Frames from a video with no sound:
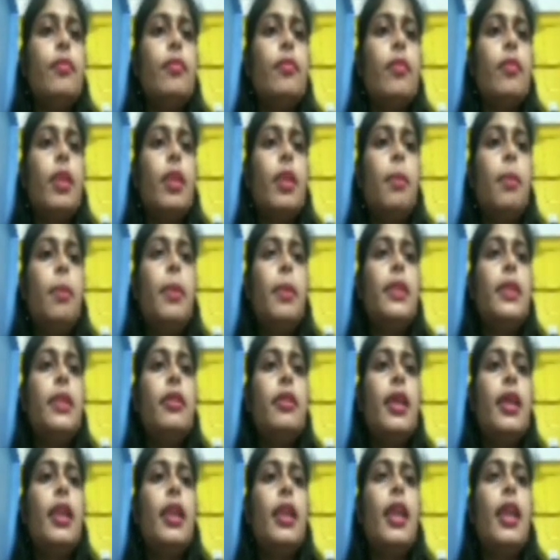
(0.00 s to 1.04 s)

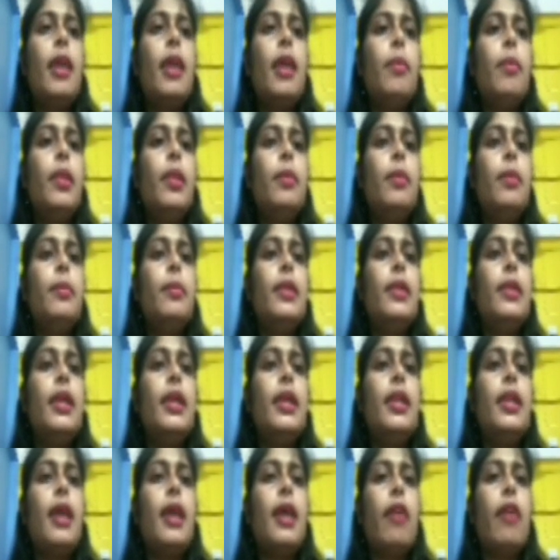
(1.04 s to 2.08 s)
material available
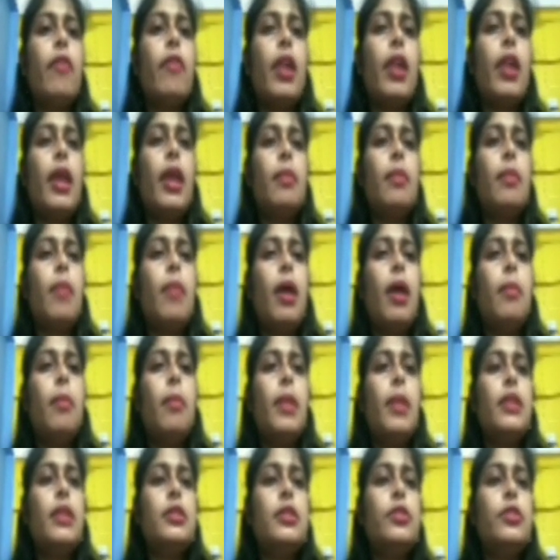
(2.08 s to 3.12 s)
in our
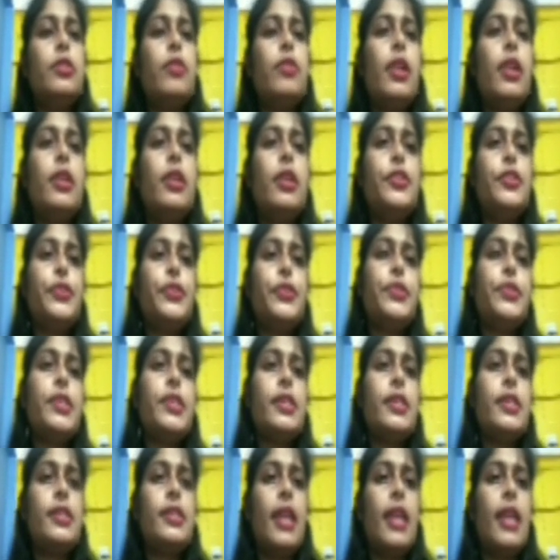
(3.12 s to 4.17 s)
environment into
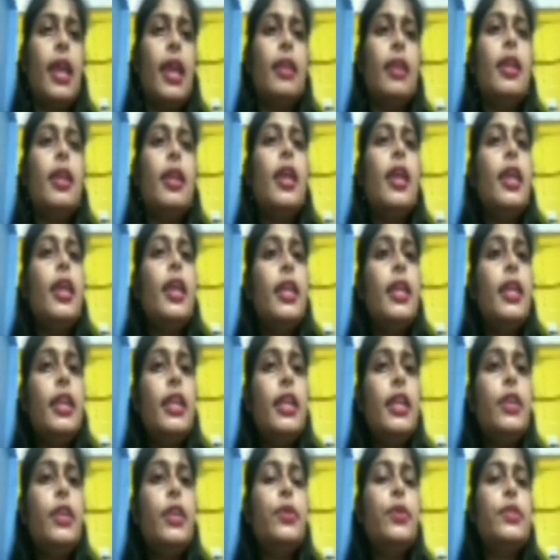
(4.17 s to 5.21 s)
resources and
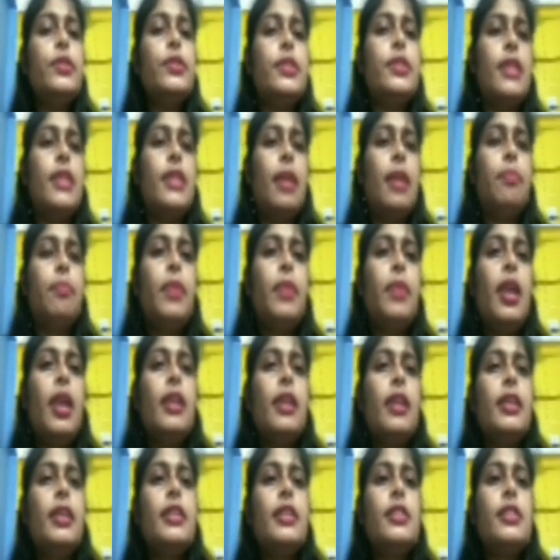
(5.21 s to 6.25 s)
use them.
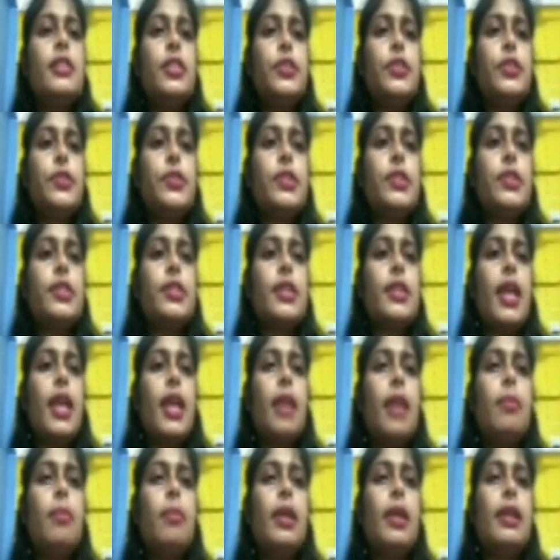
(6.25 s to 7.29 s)
These resources
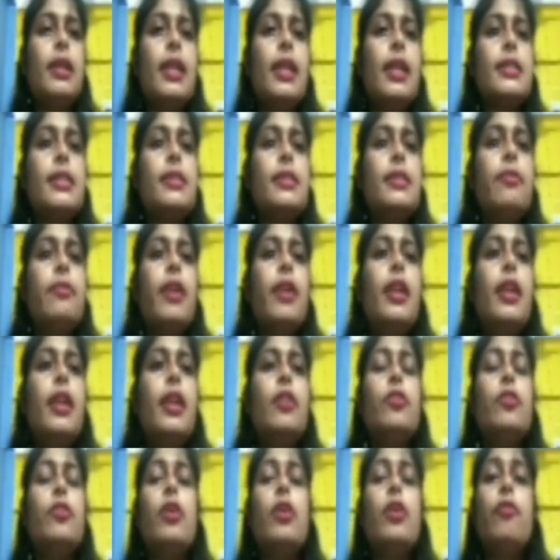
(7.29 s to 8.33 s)
can be classified
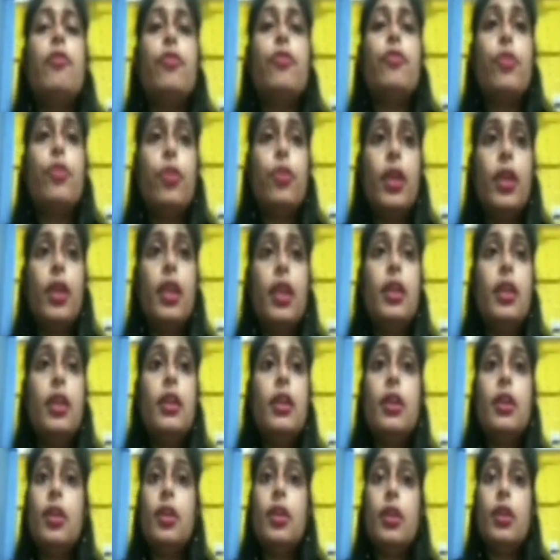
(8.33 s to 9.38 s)
into the following
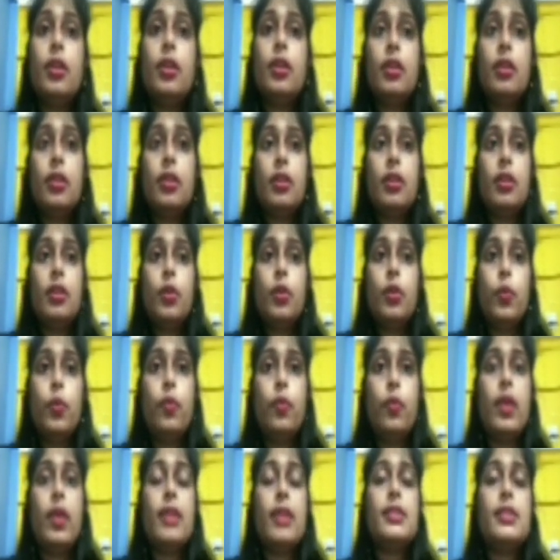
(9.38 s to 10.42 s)

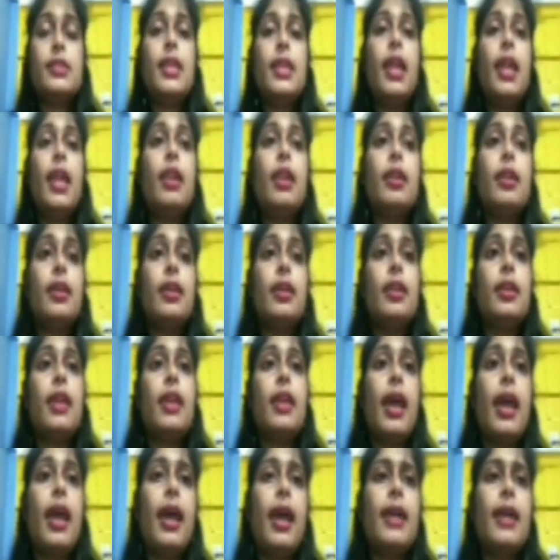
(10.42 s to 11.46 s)
ways. Here
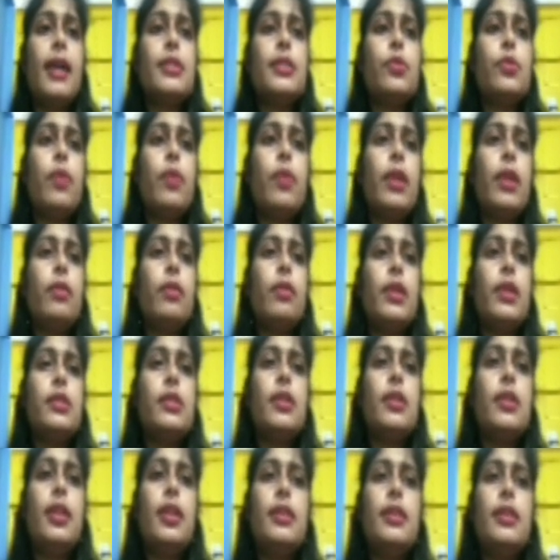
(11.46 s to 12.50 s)
asks one
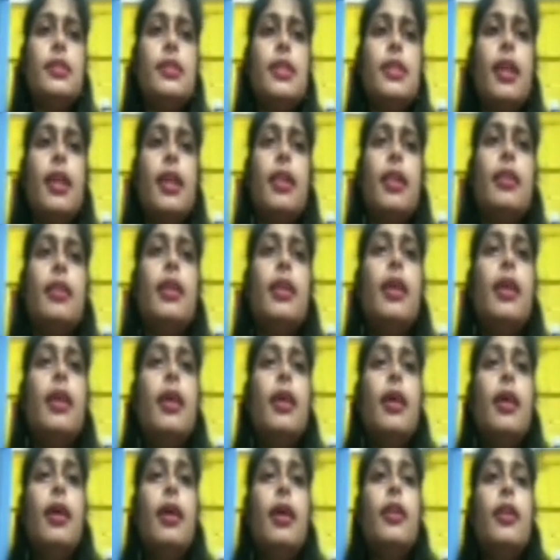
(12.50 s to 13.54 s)
question, is that
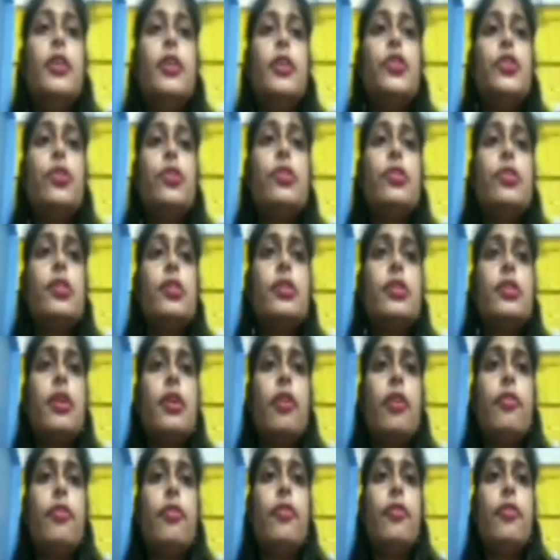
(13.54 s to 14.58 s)
resources
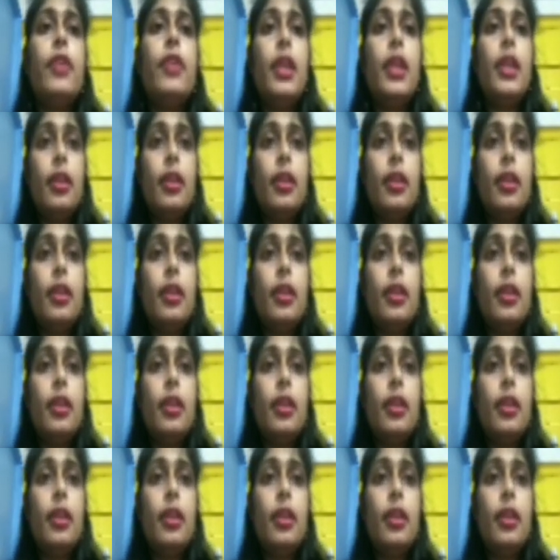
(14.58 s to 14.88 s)
are free